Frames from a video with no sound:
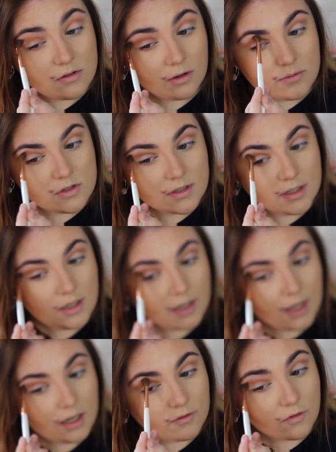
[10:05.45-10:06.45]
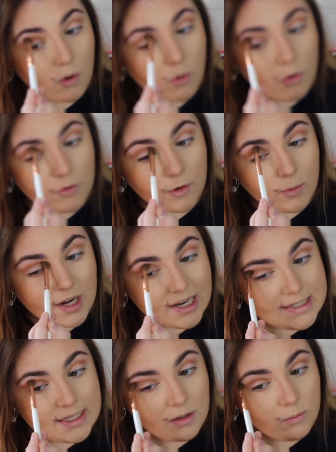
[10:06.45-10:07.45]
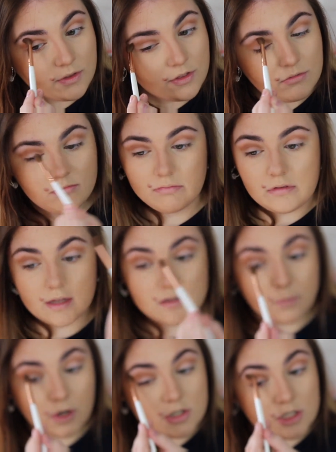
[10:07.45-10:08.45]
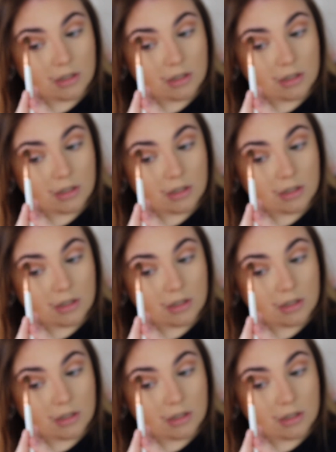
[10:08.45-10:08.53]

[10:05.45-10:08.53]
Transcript: So I'm just gonna kind of go over what I did with this brush